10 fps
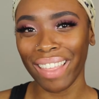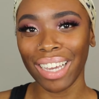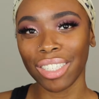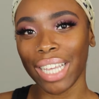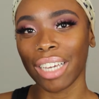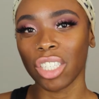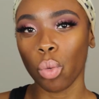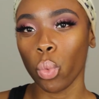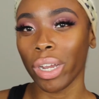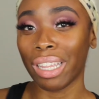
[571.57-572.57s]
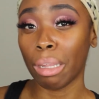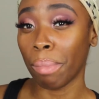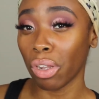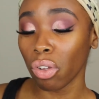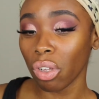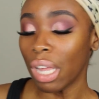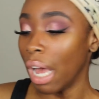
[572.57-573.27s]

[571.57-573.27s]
I think it's like somewhere in the middle.